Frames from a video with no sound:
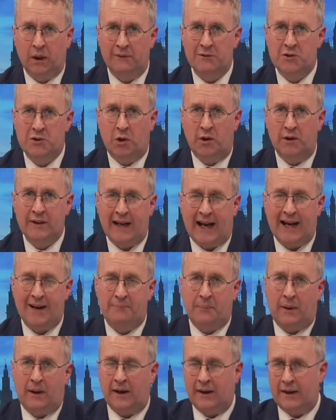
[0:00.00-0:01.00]
Well, I'm joined
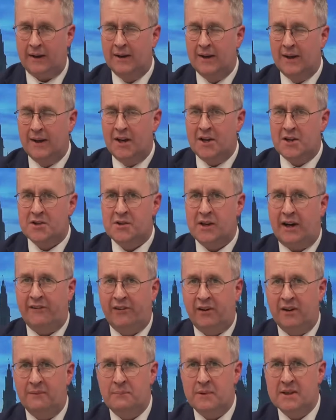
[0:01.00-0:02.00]
now by South
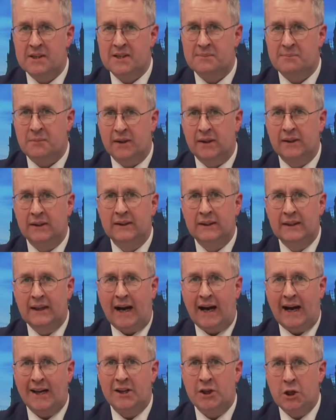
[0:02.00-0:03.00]
African businessman
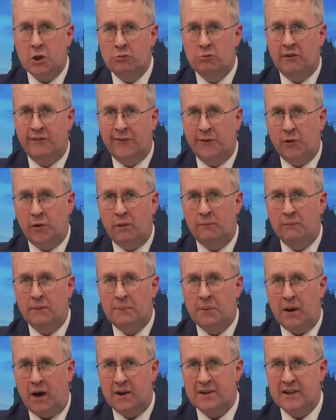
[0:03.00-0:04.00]
and new
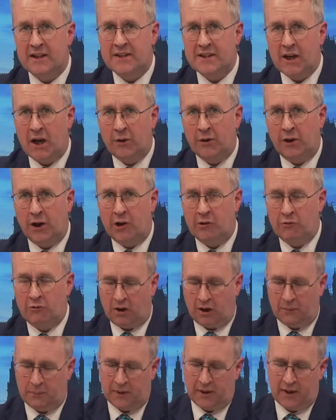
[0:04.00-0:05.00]
Reform Party donor,
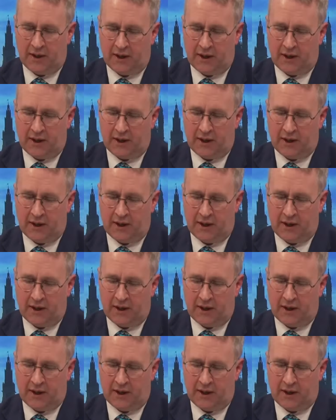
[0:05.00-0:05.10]
Rob